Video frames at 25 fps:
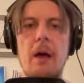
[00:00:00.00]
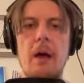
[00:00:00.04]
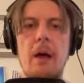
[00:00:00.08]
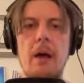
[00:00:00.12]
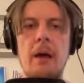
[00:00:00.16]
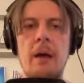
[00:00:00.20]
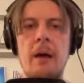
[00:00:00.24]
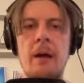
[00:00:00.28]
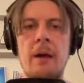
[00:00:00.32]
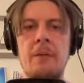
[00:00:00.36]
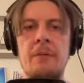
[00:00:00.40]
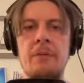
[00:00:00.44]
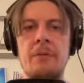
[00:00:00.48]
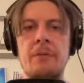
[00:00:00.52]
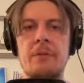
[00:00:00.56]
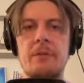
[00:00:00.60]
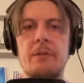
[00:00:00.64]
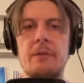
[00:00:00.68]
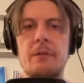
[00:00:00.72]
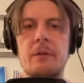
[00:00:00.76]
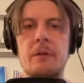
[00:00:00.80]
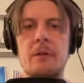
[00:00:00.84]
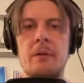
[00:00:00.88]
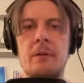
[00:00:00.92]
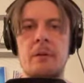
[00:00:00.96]
And
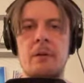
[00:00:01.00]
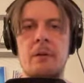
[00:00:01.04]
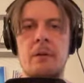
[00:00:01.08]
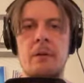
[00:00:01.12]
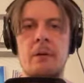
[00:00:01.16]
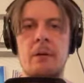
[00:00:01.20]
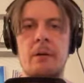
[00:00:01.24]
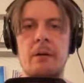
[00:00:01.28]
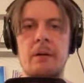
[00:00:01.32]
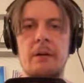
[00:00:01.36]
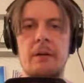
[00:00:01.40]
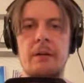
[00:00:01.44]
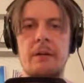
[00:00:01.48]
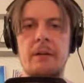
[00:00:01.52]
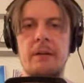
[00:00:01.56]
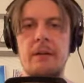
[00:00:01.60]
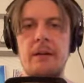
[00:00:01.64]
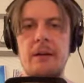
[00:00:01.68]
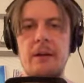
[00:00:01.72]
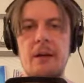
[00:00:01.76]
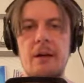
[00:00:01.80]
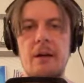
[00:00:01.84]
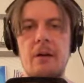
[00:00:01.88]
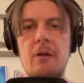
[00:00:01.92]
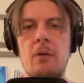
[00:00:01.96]
uh,
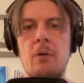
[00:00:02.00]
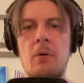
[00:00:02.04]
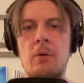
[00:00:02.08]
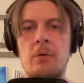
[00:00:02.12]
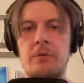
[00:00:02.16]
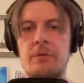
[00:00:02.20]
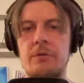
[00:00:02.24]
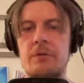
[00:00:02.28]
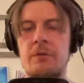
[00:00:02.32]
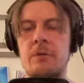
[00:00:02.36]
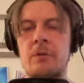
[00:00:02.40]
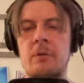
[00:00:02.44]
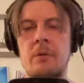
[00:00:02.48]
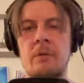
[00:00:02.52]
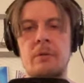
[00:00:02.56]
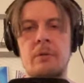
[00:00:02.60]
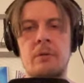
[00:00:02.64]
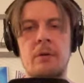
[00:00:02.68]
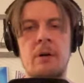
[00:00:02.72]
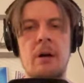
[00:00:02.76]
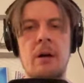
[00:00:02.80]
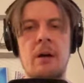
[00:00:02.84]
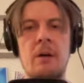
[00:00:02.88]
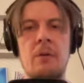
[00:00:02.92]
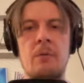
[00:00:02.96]
here also
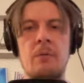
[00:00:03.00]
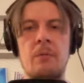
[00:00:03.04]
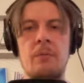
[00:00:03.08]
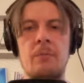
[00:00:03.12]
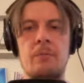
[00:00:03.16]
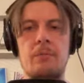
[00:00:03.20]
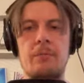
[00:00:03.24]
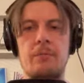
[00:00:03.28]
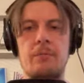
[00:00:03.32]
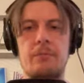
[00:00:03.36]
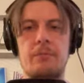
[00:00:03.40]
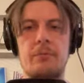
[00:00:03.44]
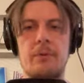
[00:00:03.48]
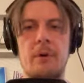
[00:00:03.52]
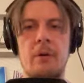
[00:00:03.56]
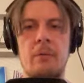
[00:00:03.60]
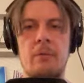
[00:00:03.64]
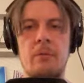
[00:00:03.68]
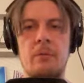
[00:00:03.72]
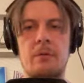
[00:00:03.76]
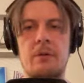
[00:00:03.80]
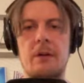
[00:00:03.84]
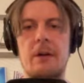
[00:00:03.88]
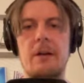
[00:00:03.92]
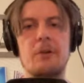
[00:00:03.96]
I've, I
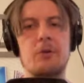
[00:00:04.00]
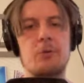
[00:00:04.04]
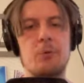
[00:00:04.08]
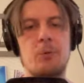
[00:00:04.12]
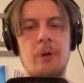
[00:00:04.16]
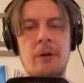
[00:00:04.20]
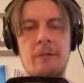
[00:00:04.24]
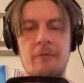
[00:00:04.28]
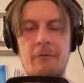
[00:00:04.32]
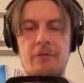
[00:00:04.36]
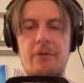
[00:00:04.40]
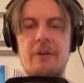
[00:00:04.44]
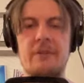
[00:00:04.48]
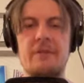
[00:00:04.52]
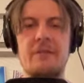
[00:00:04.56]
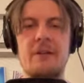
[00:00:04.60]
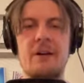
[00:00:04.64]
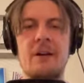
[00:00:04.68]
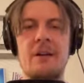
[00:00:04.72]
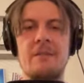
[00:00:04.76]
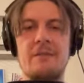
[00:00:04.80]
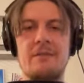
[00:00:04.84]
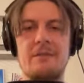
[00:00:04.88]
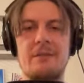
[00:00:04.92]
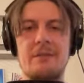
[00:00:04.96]
would like to
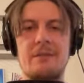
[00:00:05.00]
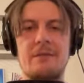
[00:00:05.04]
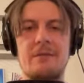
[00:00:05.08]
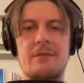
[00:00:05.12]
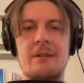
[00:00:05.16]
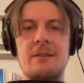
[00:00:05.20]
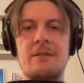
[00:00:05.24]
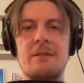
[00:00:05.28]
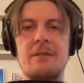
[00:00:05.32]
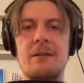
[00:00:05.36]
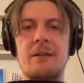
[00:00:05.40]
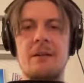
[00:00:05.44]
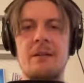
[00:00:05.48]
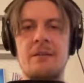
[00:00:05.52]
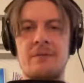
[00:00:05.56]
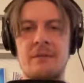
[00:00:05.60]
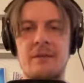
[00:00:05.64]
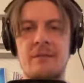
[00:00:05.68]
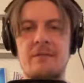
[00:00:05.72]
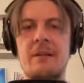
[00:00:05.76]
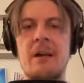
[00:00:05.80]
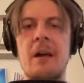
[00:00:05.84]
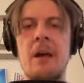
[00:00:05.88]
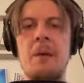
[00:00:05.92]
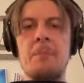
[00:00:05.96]
emphasize this that it's
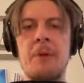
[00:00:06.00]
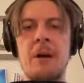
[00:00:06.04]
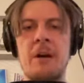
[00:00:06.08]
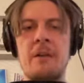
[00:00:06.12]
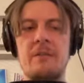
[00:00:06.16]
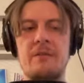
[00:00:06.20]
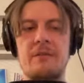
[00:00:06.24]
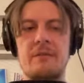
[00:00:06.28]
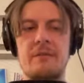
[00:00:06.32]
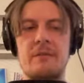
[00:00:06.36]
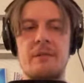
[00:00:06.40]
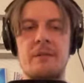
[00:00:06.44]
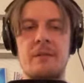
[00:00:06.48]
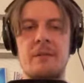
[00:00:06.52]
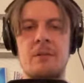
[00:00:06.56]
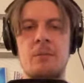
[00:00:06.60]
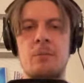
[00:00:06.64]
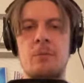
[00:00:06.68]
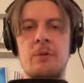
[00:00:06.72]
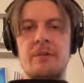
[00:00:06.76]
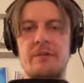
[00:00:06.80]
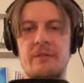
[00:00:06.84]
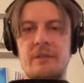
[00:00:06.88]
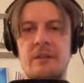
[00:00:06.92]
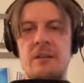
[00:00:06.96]
the same as uh,
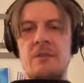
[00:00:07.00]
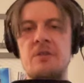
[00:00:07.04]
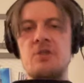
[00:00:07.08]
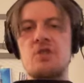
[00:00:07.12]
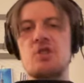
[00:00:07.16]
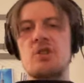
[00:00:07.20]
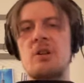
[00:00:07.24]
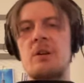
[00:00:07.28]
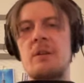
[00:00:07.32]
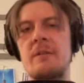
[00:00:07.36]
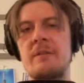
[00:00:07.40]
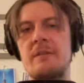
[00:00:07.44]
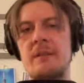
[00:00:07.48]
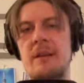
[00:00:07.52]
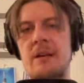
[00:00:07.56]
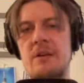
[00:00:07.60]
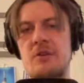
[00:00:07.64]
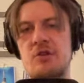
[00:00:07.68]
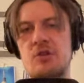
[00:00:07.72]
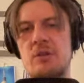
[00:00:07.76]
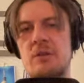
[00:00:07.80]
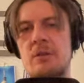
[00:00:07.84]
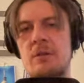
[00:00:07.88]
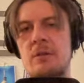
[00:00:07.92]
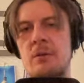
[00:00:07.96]
with
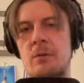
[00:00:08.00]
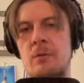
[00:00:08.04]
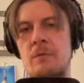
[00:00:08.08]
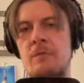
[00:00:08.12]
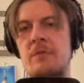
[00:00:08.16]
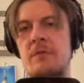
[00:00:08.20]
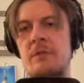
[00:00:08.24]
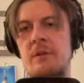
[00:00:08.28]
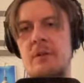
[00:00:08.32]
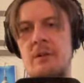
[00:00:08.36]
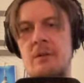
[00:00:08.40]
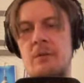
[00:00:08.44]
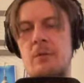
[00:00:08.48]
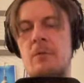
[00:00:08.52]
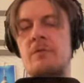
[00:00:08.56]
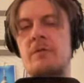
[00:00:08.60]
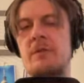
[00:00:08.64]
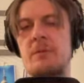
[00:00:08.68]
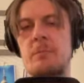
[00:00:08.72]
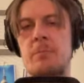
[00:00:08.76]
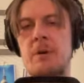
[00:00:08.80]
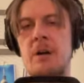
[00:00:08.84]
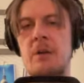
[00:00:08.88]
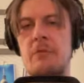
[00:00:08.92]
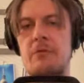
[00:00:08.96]
initialization of the of
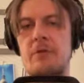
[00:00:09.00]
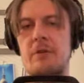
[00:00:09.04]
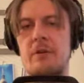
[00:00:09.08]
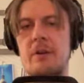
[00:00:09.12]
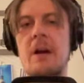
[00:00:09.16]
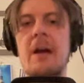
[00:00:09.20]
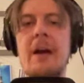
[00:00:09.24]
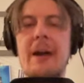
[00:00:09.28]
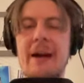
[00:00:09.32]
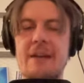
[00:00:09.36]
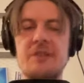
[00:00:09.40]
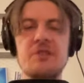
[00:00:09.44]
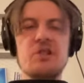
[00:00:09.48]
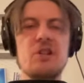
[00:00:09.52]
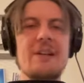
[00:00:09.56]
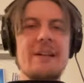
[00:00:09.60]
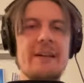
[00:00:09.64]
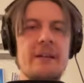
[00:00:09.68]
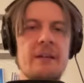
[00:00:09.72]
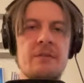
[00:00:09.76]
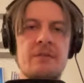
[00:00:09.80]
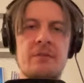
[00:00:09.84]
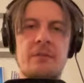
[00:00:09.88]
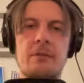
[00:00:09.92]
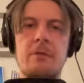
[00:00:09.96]
the buffer. Actually,
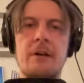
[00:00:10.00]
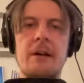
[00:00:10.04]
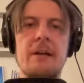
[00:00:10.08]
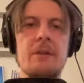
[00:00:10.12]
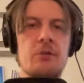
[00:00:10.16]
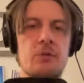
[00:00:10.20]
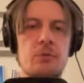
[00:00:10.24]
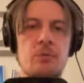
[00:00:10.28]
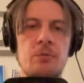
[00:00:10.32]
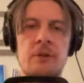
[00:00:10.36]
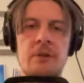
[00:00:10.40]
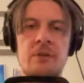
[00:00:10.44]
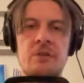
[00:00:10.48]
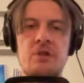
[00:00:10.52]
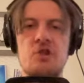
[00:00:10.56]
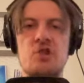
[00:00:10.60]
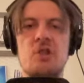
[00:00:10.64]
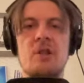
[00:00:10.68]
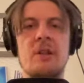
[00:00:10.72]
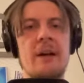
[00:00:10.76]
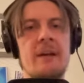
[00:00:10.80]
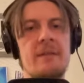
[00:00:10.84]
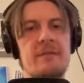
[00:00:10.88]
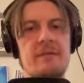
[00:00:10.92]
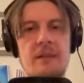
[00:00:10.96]
it's great to
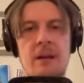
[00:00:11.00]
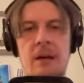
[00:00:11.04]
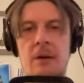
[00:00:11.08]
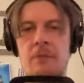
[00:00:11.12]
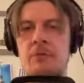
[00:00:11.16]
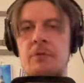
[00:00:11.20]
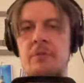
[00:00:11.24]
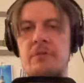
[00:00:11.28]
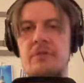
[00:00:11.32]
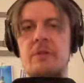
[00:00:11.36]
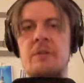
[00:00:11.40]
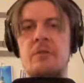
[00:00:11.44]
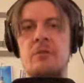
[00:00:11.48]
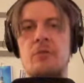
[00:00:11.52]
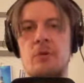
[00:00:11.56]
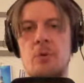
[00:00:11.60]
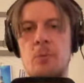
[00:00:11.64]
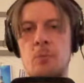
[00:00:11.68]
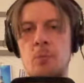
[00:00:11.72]
initialize everything. So